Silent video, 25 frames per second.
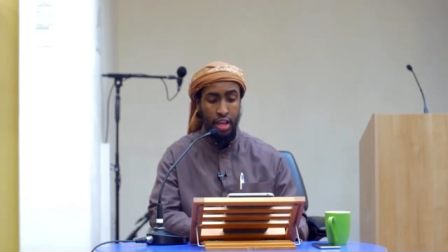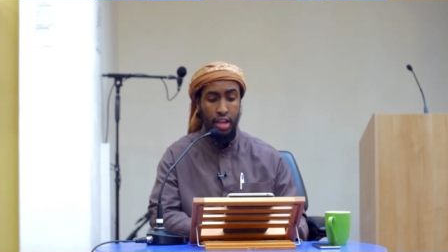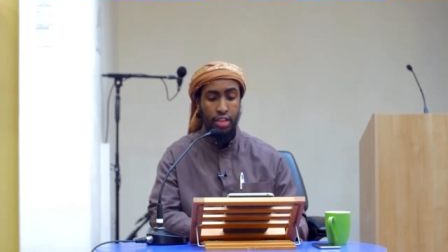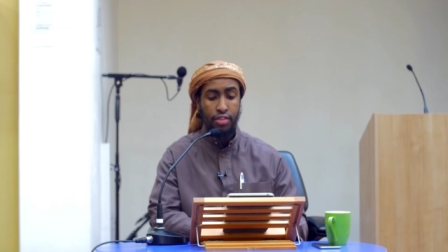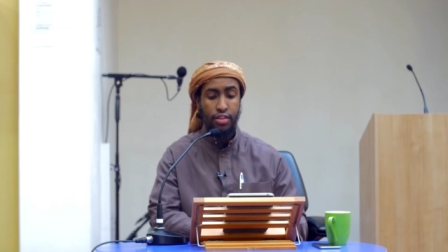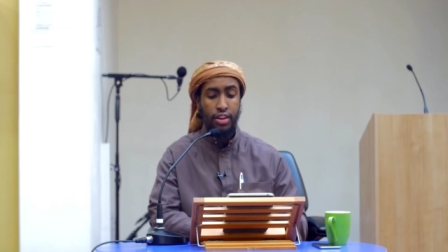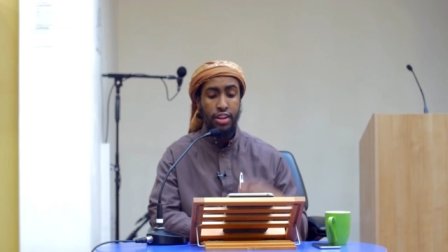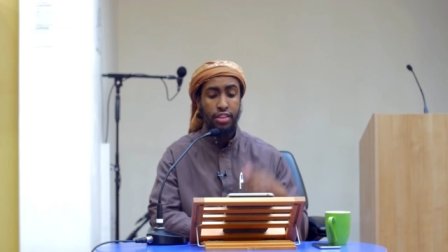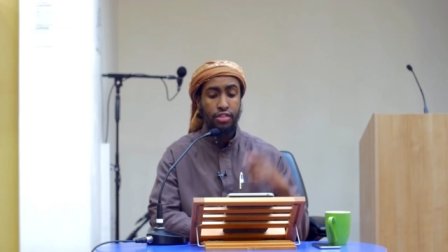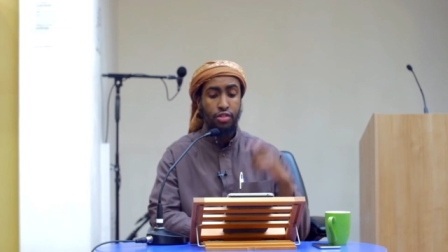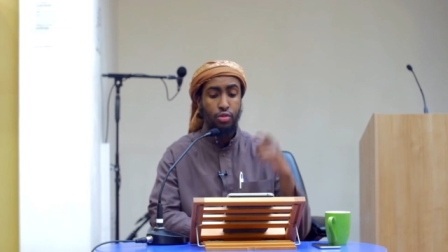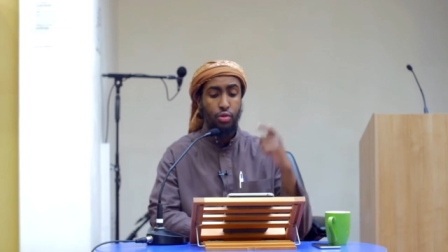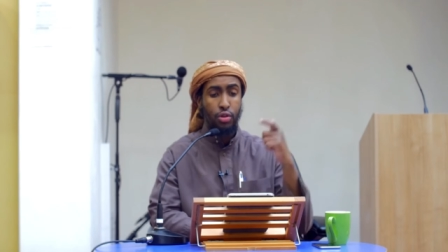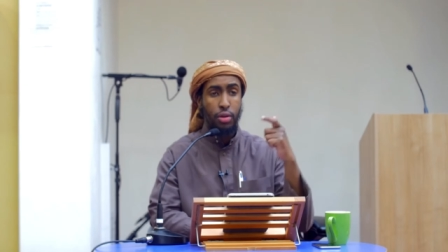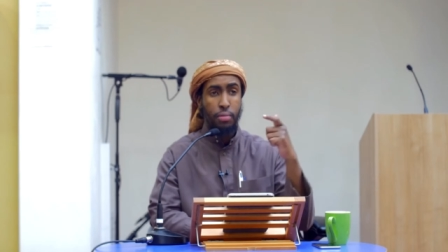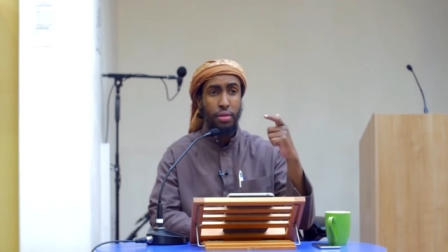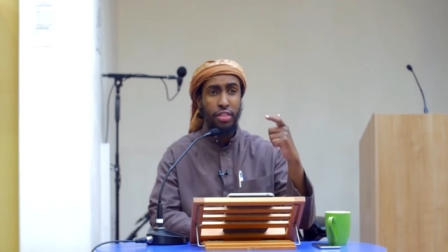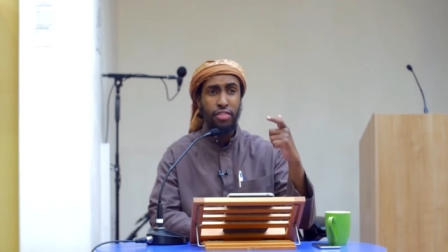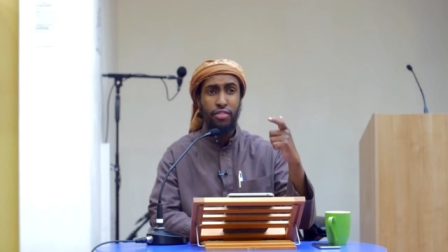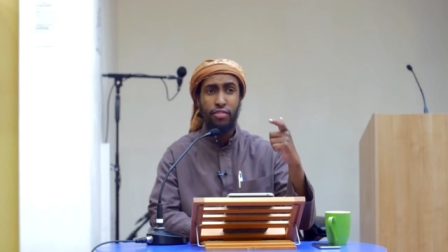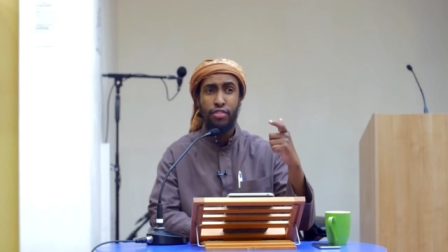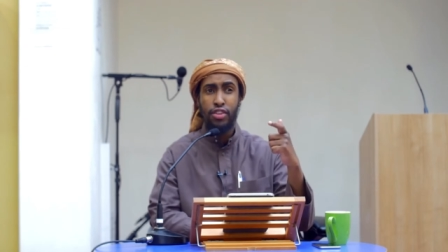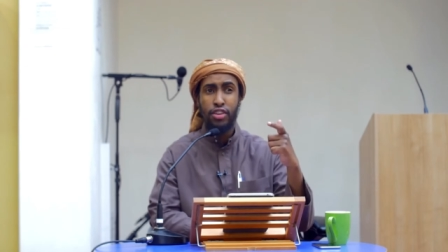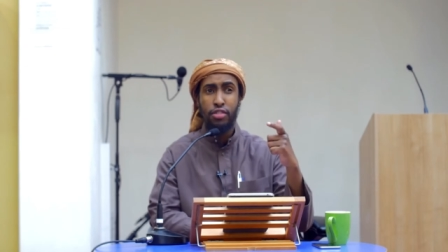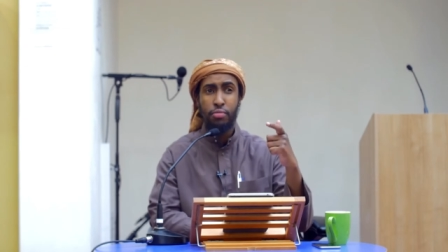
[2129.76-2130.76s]
So let's talk about
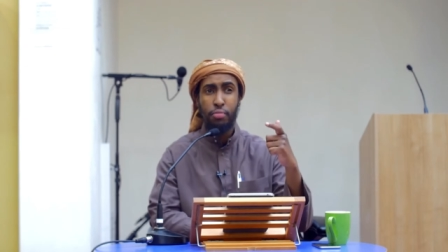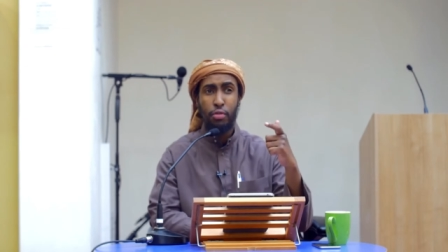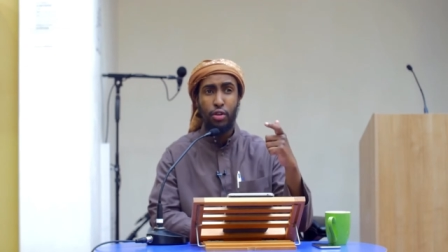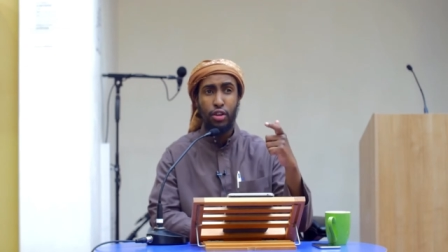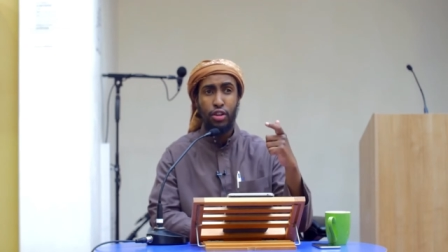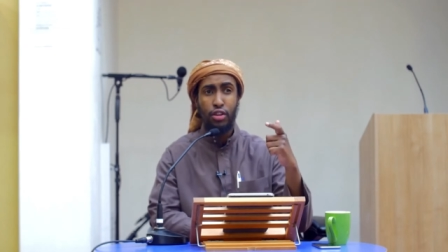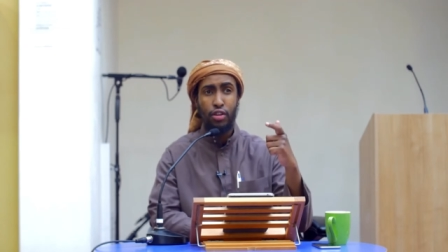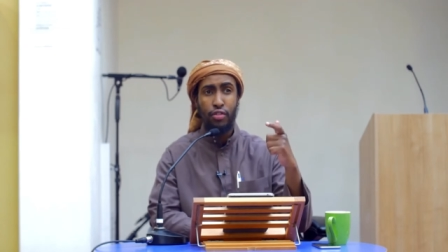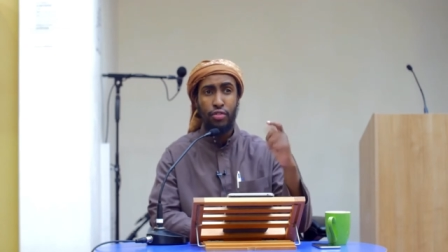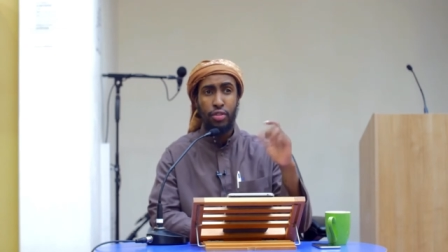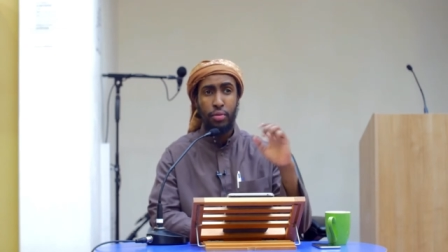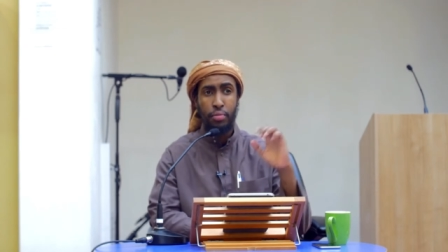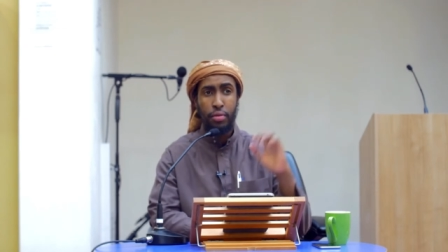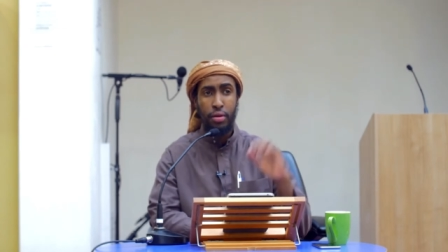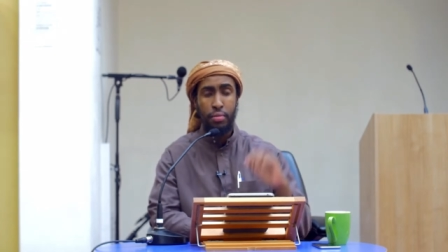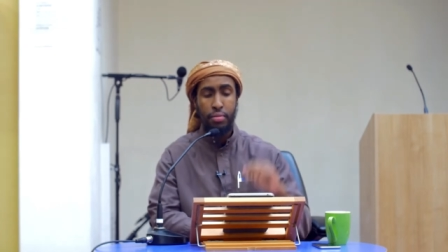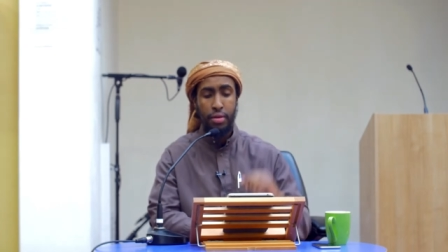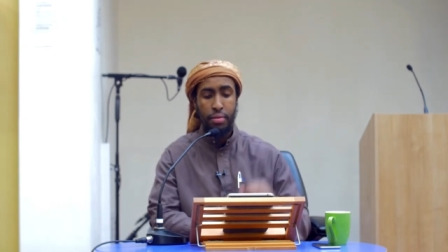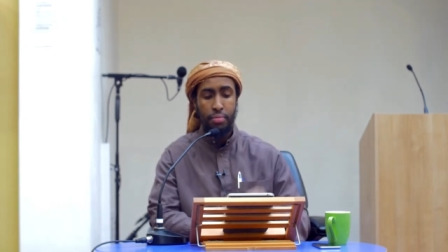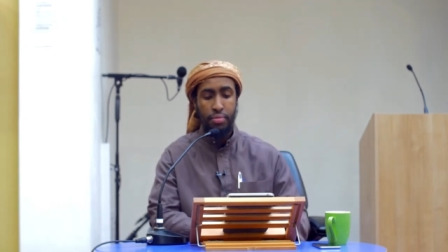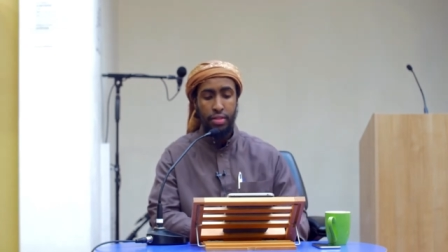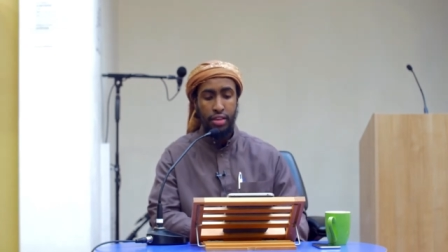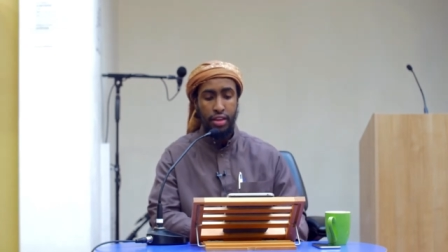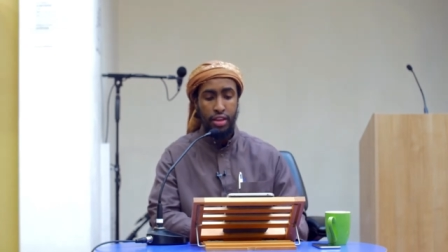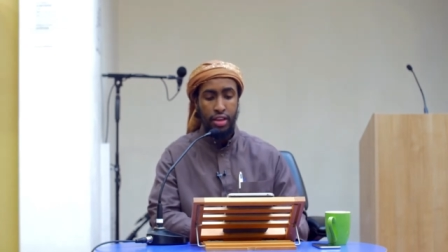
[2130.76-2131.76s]
the first point of the
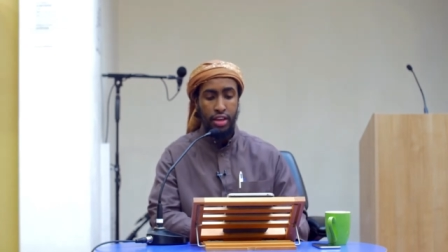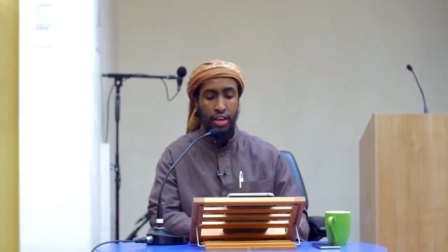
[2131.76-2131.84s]
problem,